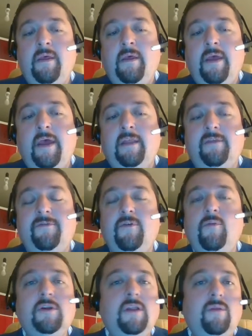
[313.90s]
And the view
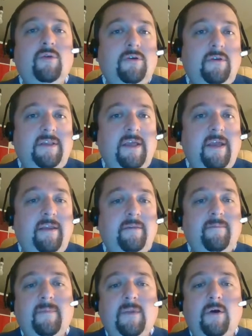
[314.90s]
model would
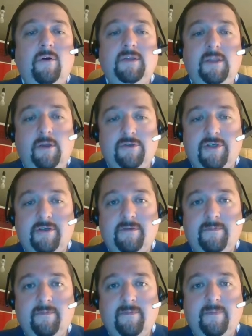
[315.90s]
contain all the logic.
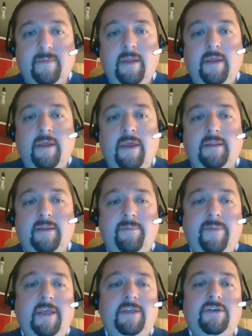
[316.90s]
And the
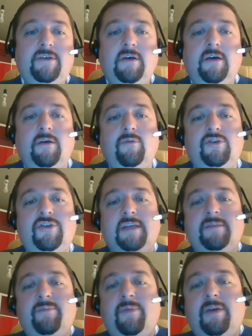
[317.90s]
page would
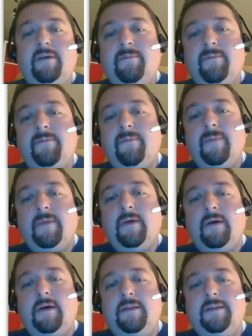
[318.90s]
just be
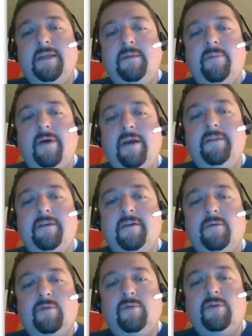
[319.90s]
data binding,
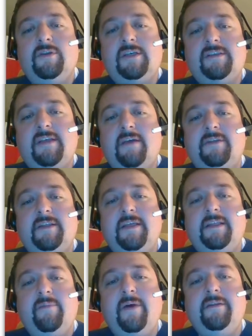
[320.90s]
would just have the
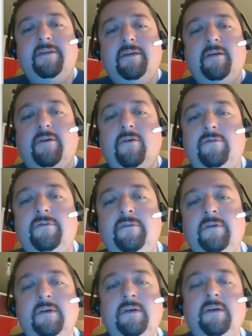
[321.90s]
data binding code,
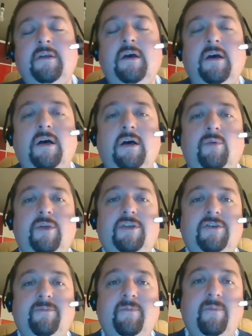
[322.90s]

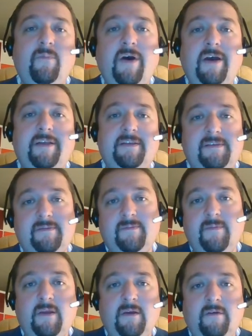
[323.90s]
which binds
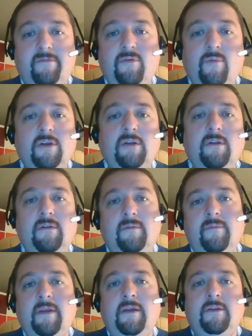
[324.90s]
view model
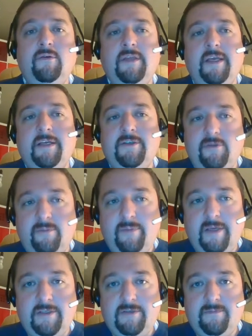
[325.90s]
to the actual
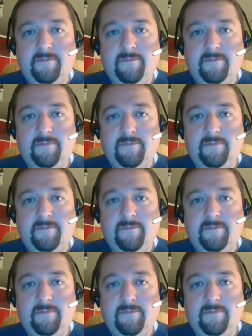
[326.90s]
page.